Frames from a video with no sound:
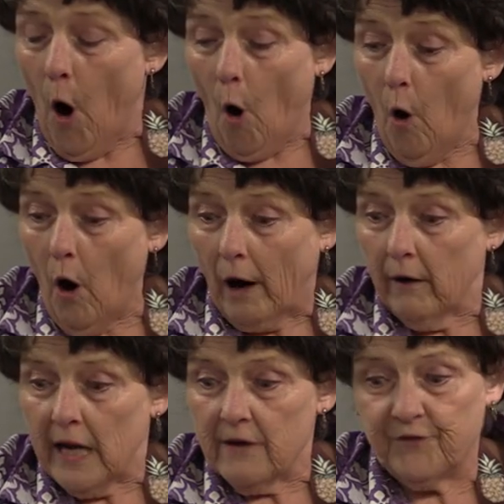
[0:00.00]

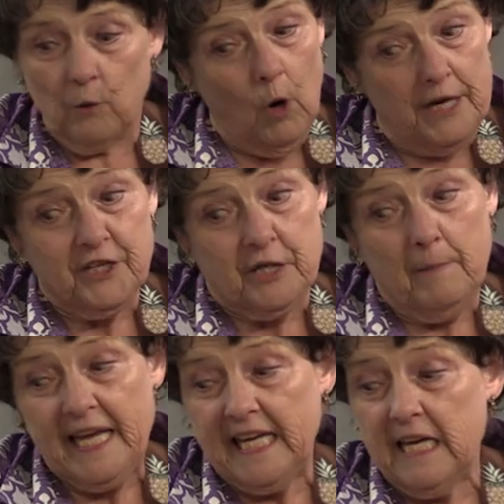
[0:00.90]
Or, if you wanted to
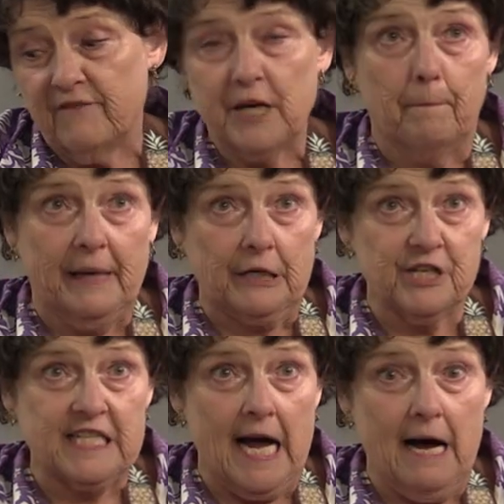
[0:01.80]
make even a bigger
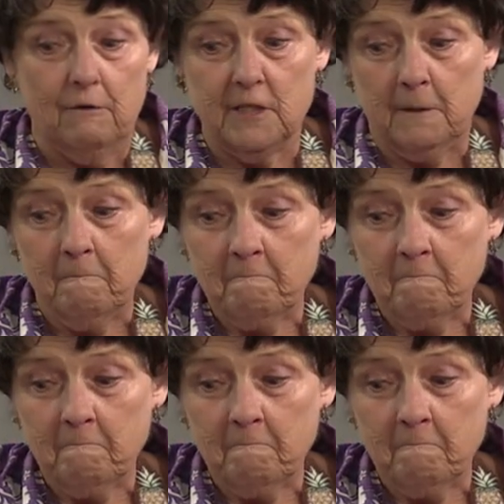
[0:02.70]
sound,